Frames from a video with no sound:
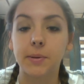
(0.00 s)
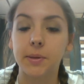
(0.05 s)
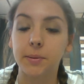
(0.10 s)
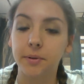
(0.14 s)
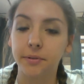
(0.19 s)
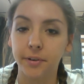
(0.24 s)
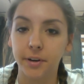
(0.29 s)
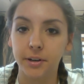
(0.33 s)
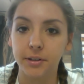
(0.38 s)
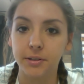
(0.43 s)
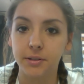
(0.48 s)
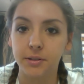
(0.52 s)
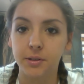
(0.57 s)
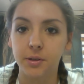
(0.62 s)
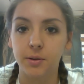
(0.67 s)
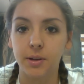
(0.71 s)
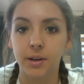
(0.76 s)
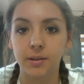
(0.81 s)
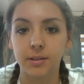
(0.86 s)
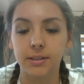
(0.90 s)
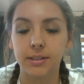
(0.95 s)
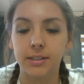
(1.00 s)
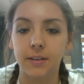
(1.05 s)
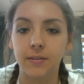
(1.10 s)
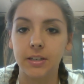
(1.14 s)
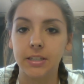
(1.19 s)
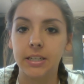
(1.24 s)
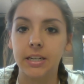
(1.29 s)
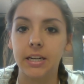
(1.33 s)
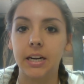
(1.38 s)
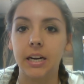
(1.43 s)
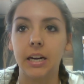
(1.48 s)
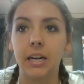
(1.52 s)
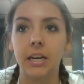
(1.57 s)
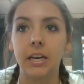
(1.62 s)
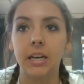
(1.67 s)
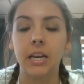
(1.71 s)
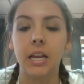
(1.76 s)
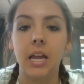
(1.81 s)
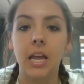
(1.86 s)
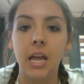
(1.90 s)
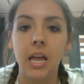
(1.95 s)
September 1st,
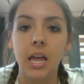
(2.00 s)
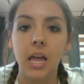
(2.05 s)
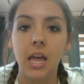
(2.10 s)
2017,